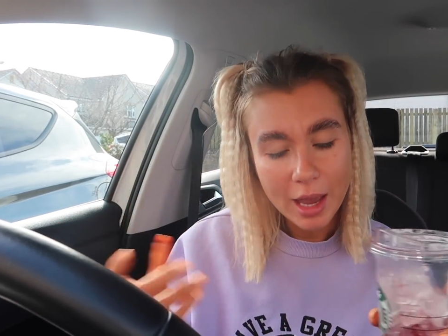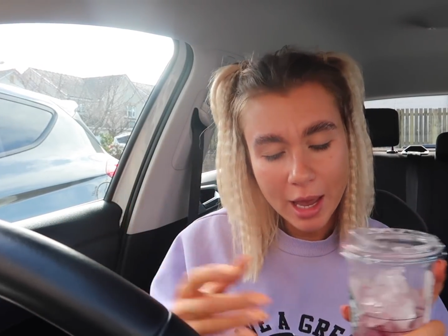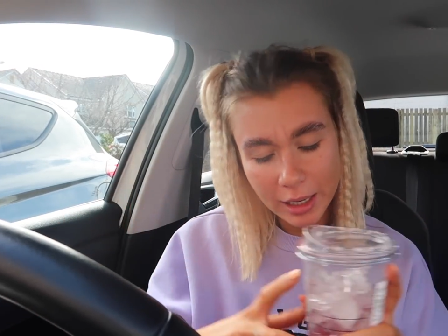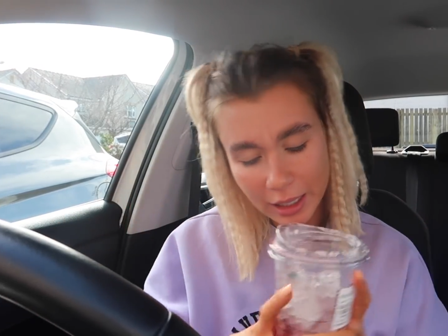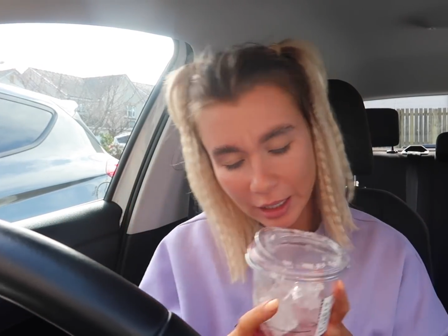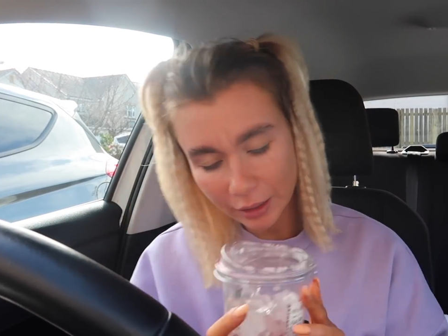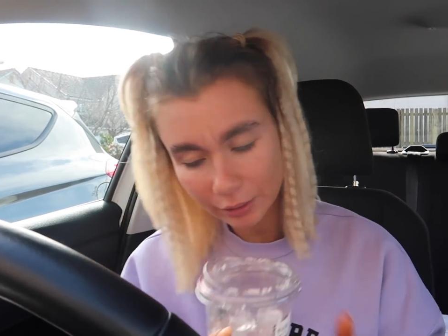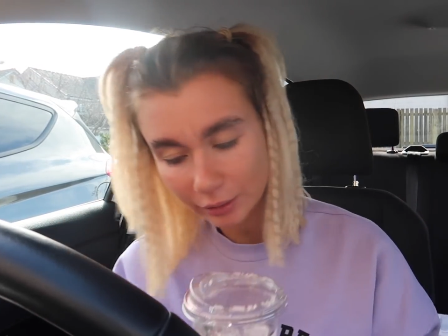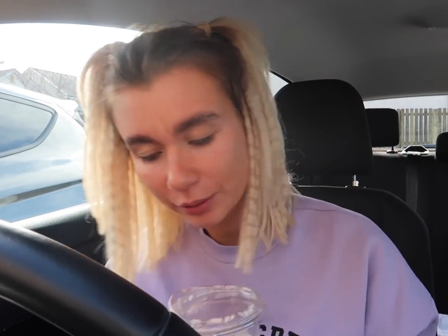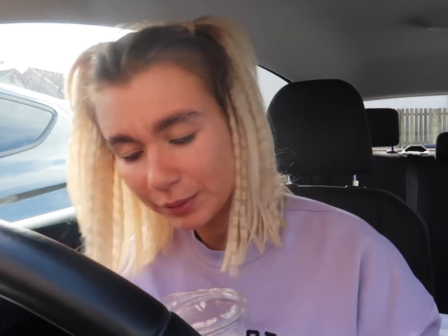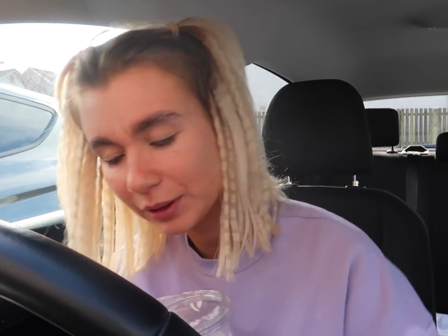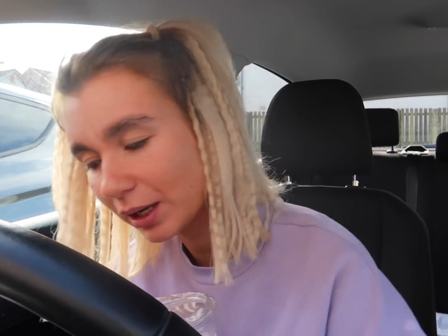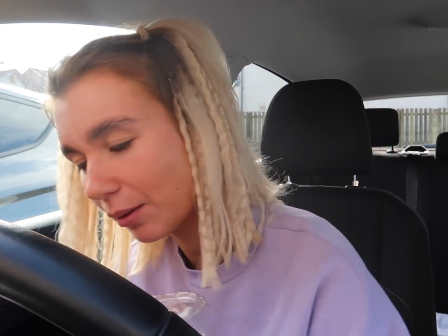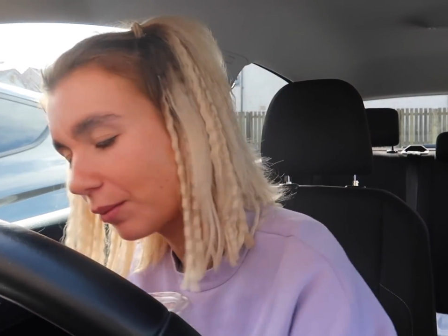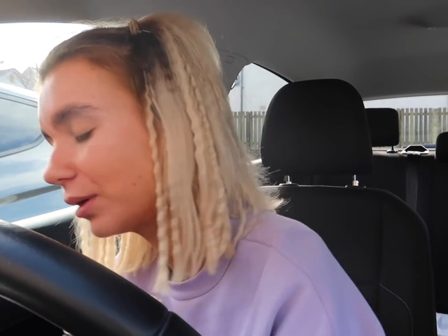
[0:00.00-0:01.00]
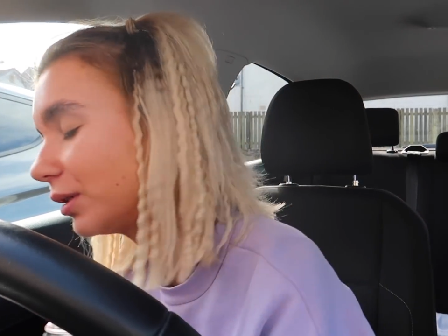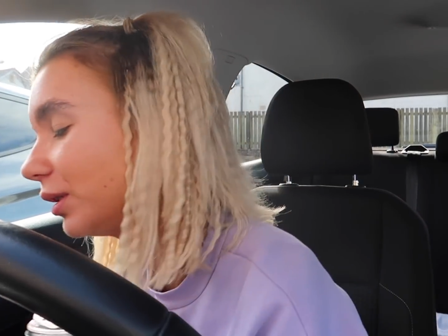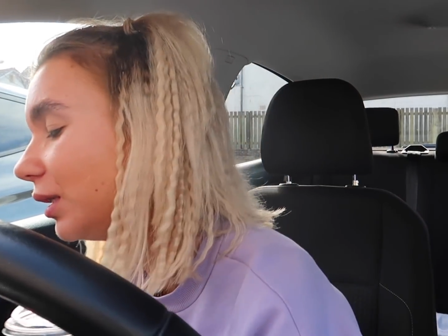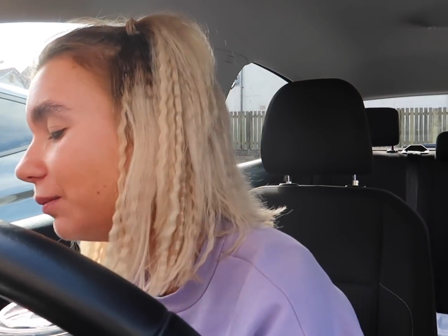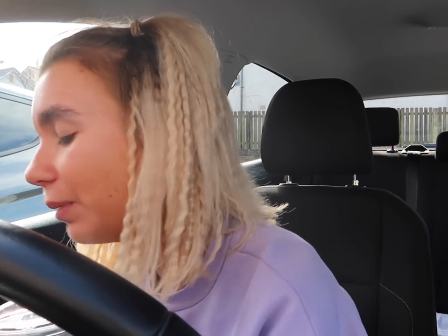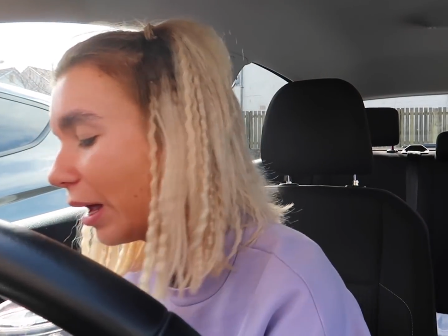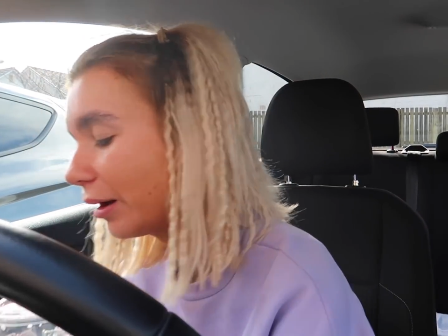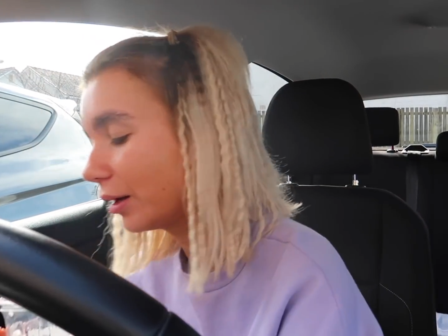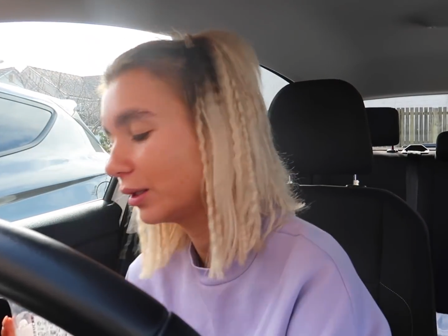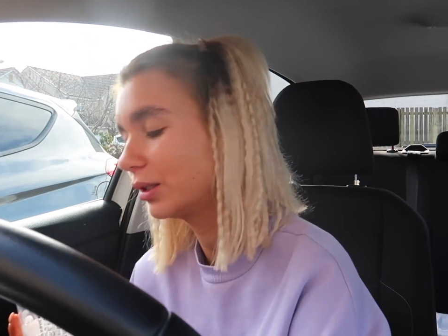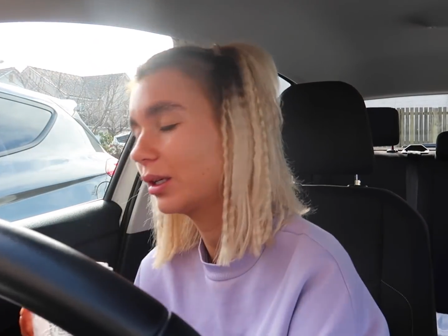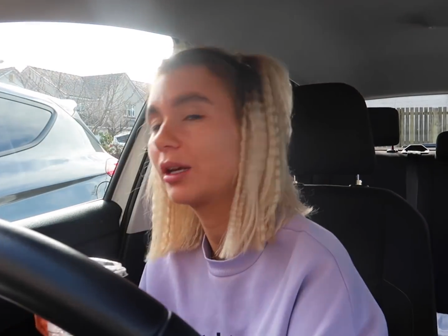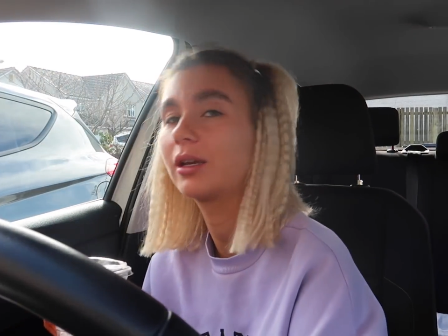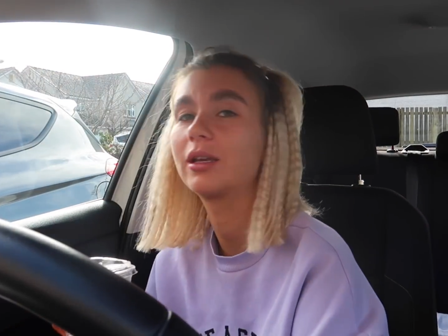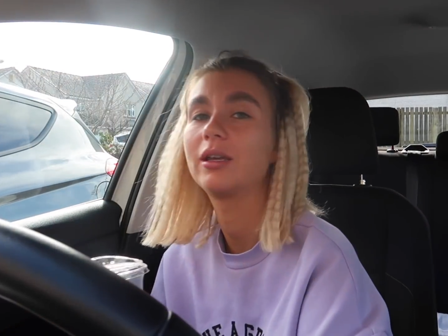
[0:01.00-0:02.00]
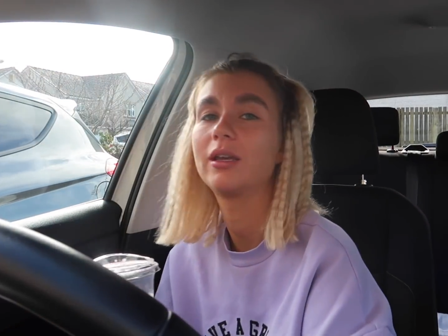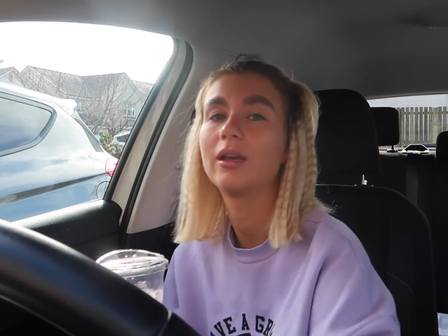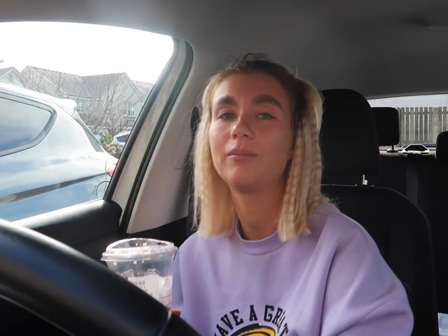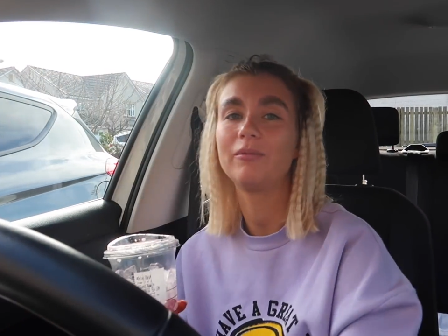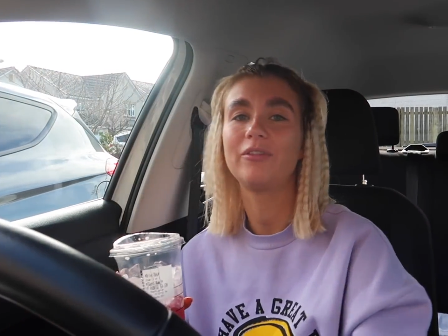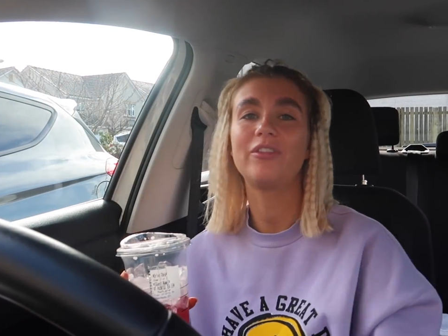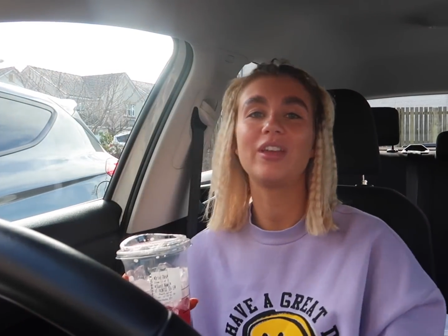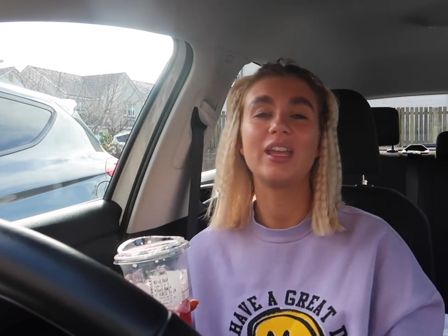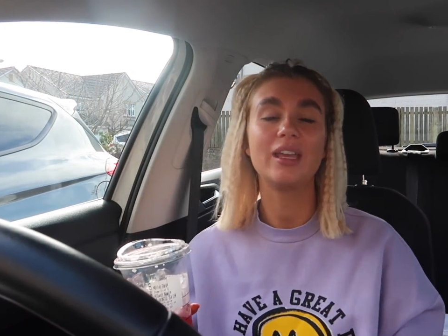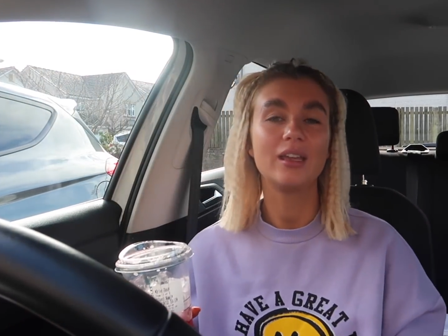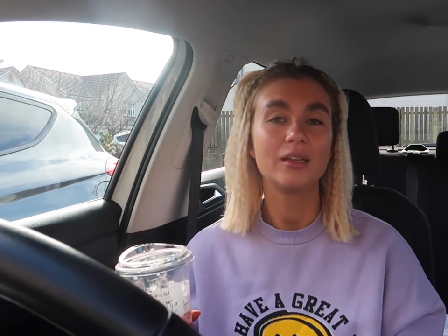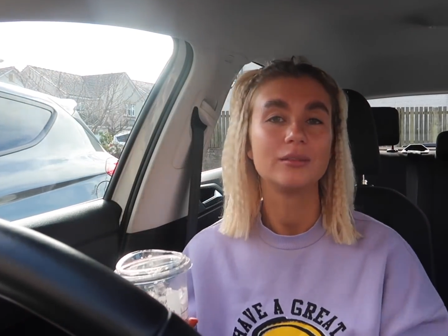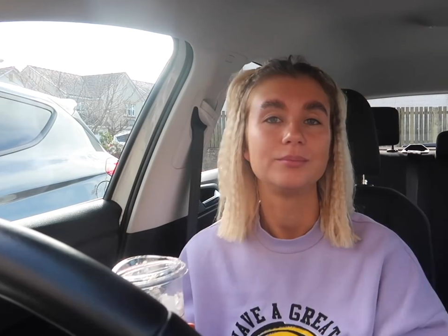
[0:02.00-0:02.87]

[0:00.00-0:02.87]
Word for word: and then, let me get my seat back, let's get comfy.